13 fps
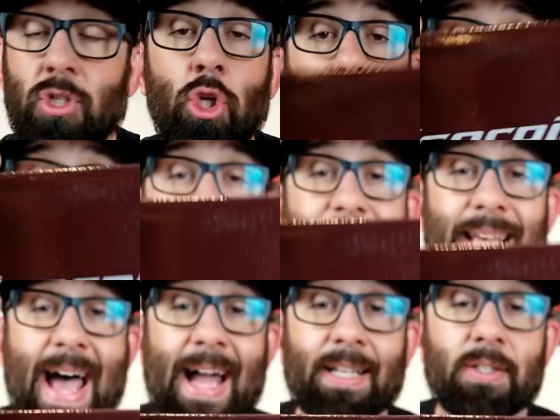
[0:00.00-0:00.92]
To be
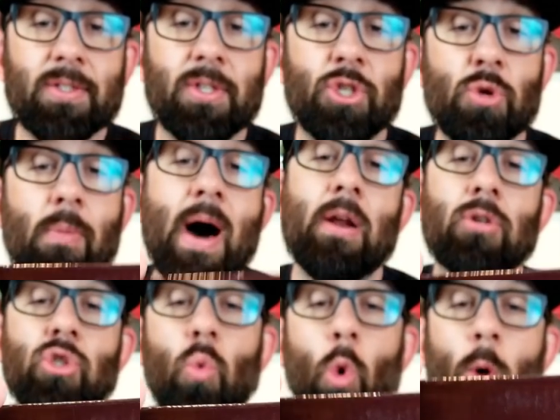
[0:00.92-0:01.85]
exact, it's the Shimano
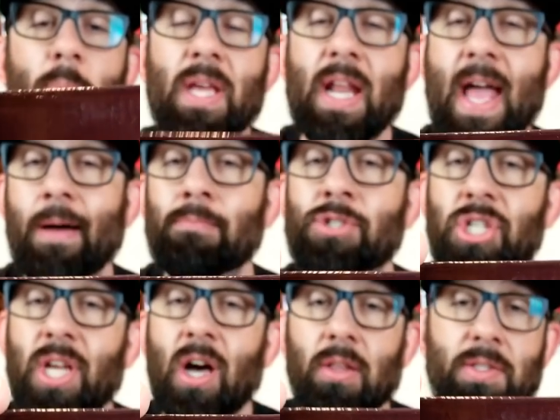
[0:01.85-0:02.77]
Scorpion
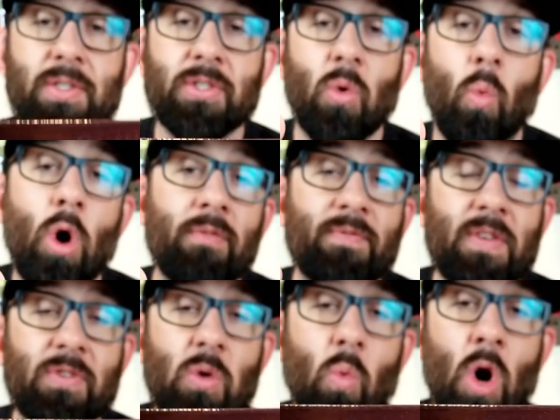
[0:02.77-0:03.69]
MGL. This is the
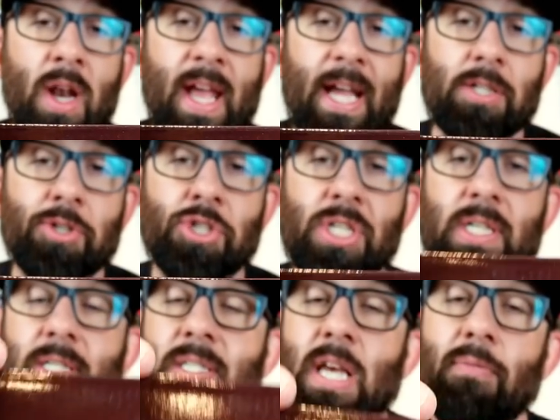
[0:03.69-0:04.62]
151HG, a
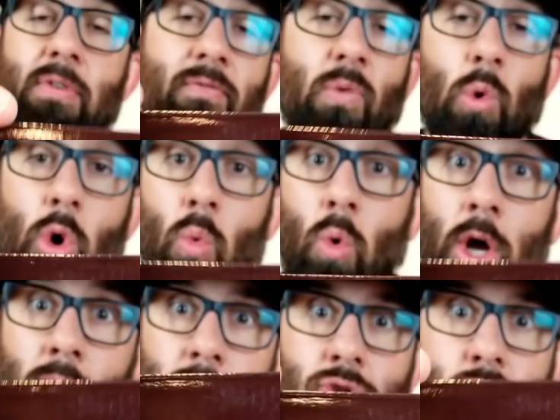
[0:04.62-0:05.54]
7-4 to
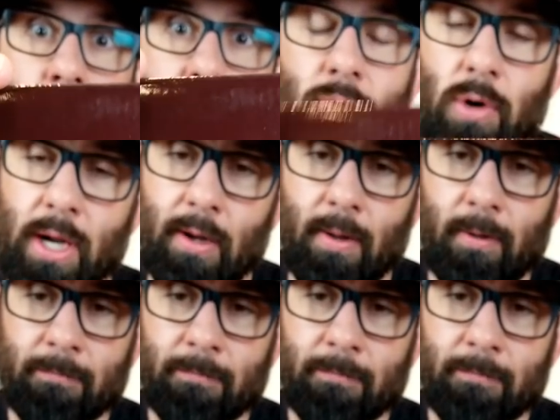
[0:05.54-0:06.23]
1 retrieve reel.